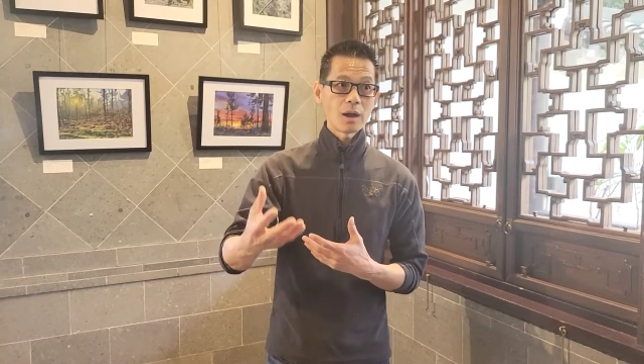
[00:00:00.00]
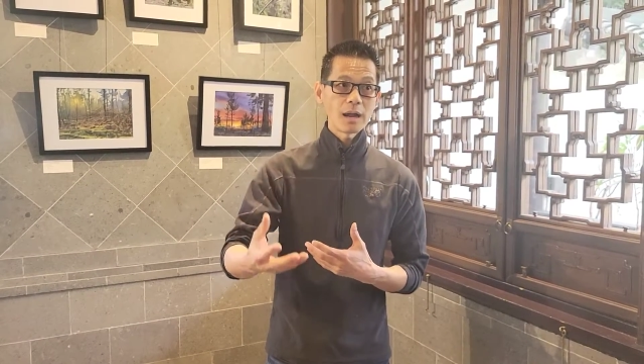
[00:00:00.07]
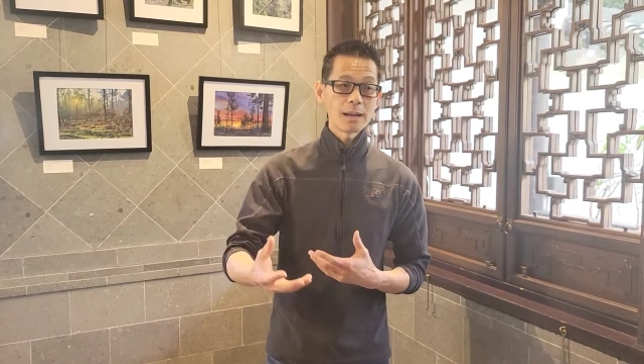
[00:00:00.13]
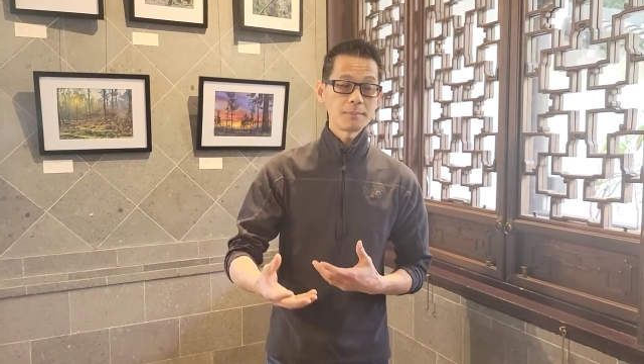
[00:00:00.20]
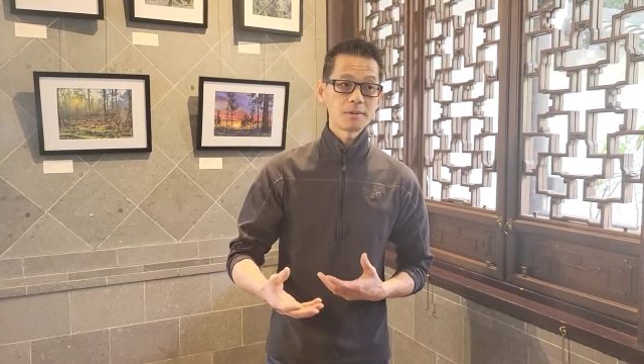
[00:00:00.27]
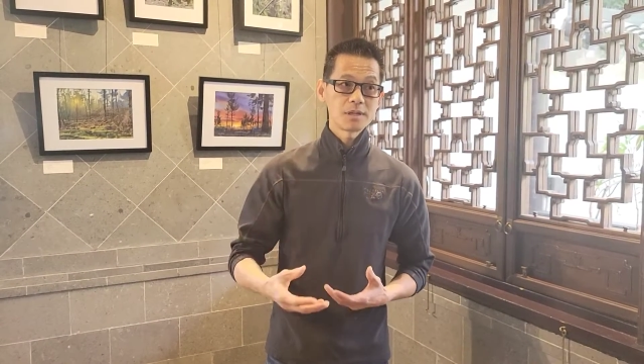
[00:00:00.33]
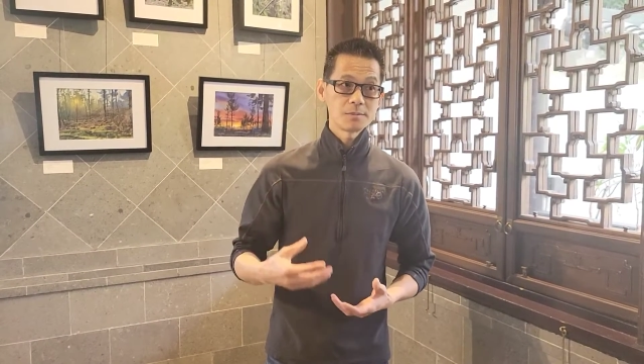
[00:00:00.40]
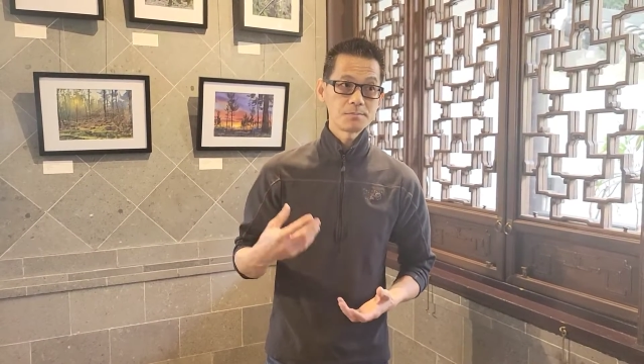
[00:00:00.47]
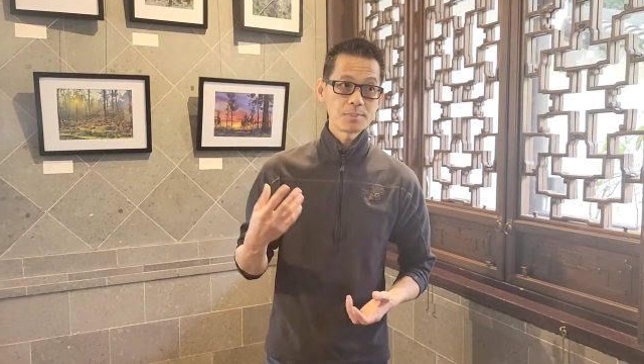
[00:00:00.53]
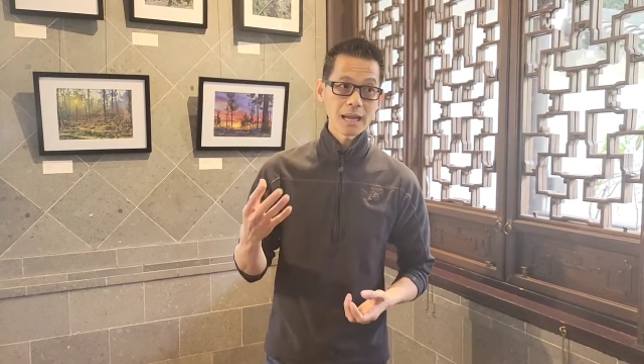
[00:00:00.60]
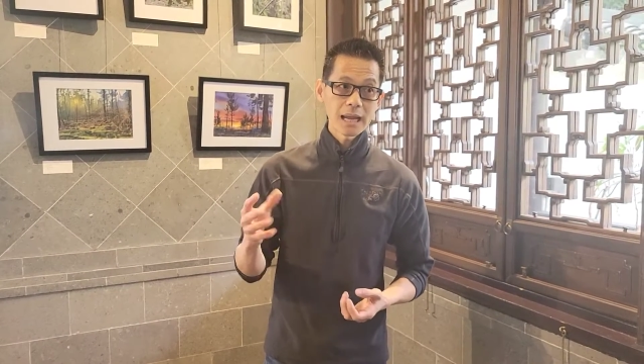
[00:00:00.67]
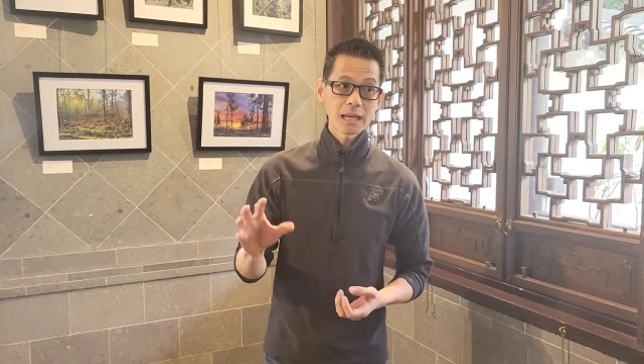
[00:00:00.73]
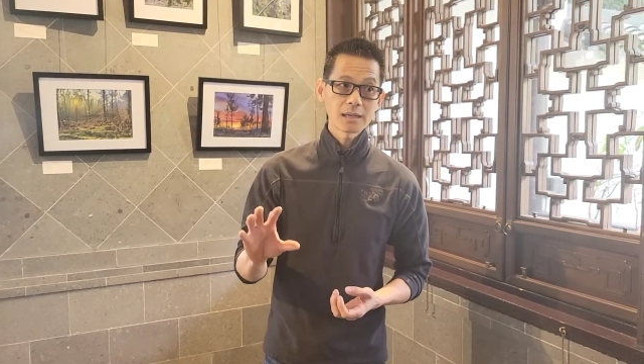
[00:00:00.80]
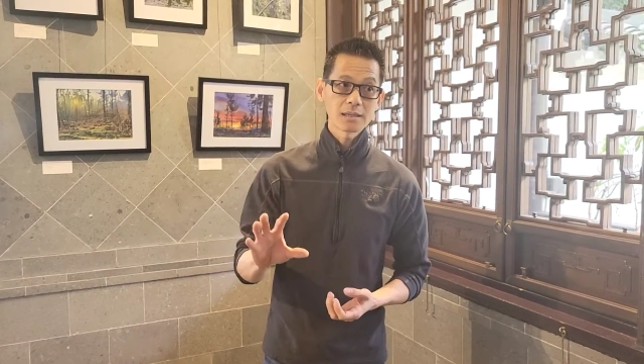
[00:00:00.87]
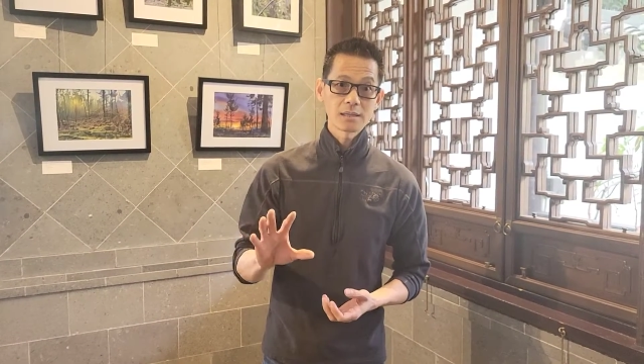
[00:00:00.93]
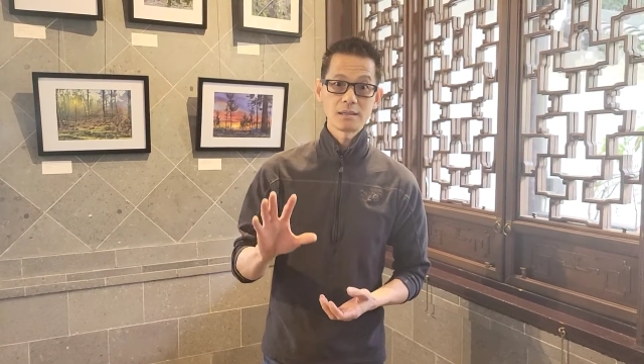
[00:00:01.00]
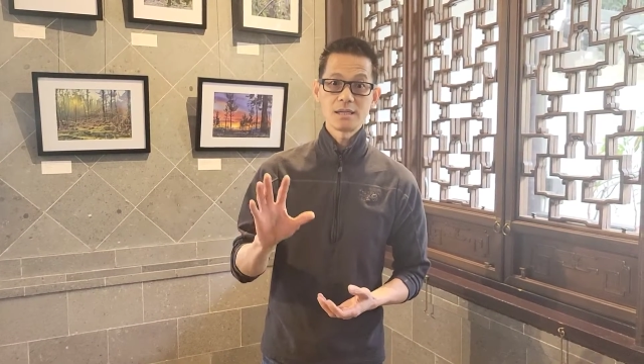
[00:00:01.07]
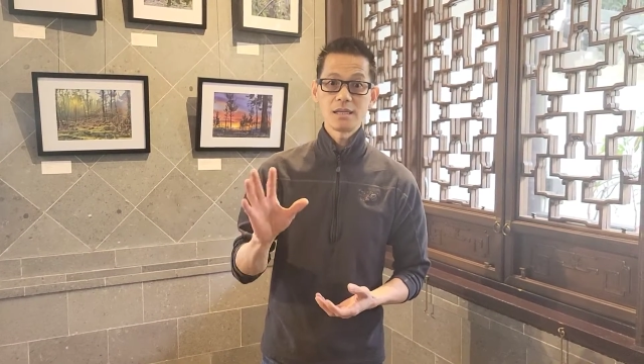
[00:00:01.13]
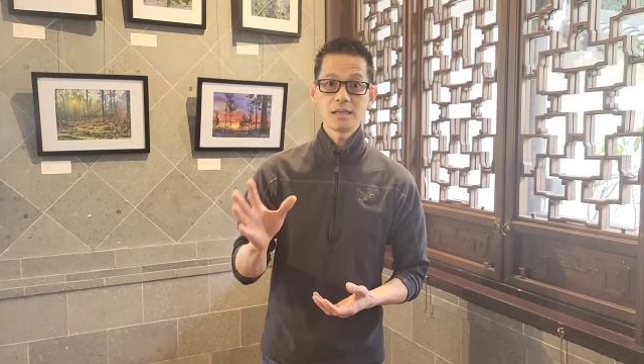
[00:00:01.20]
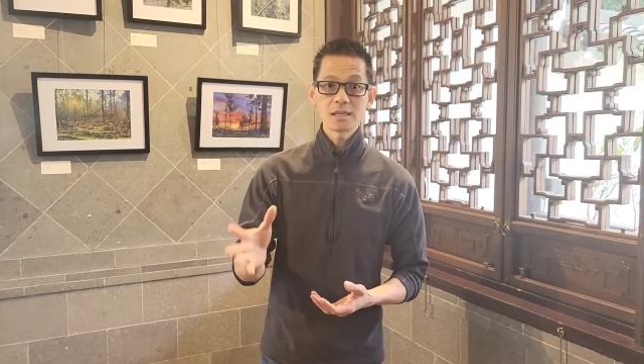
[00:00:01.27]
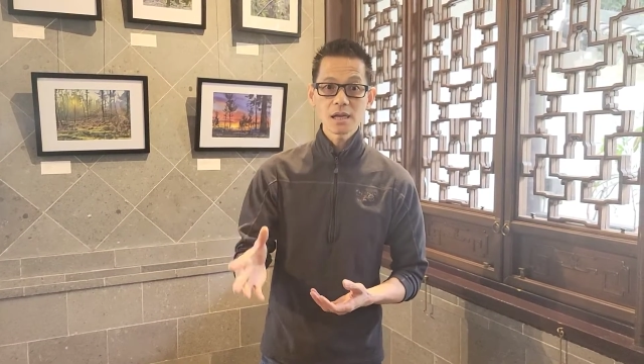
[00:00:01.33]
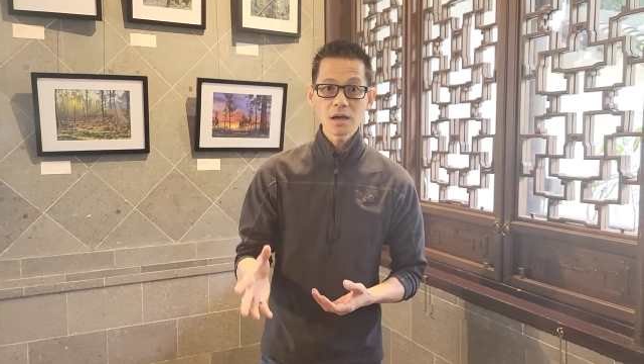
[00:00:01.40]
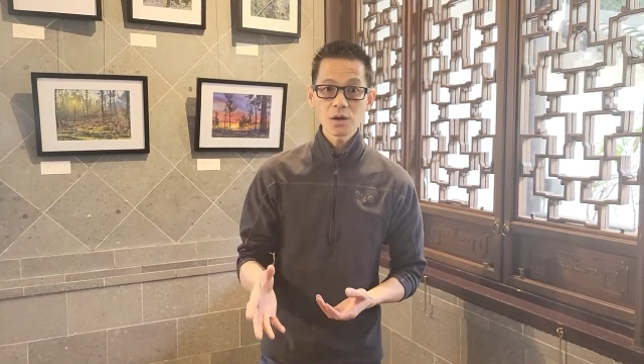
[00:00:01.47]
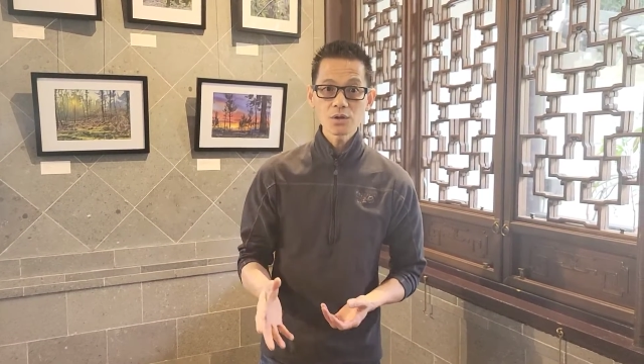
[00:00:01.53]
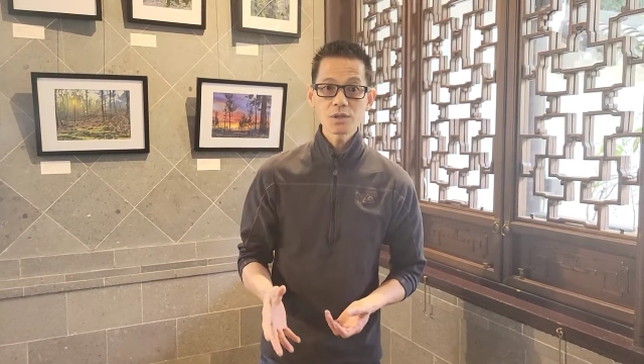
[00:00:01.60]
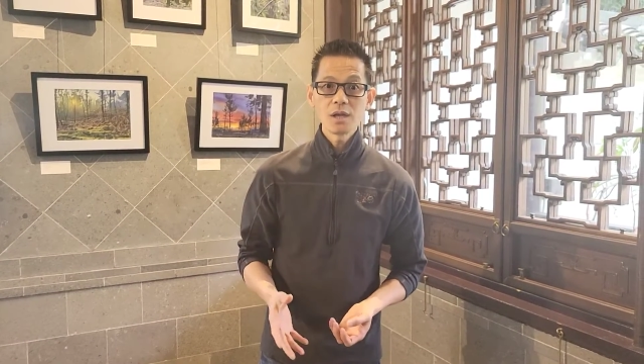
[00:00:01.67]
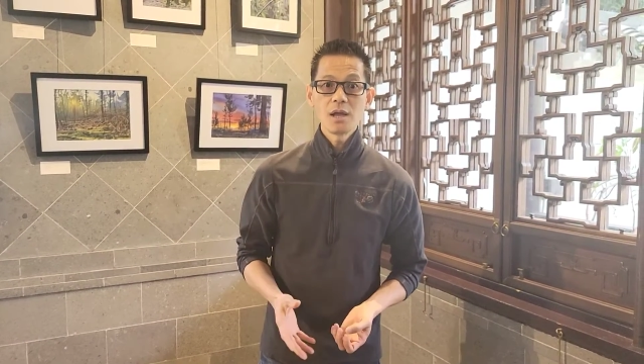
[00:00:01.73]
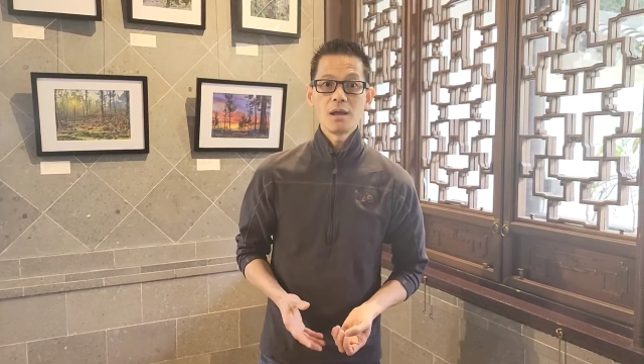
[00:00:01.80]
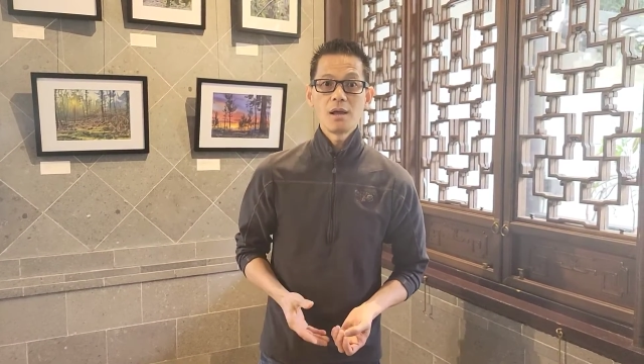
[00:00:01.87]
I depict the details,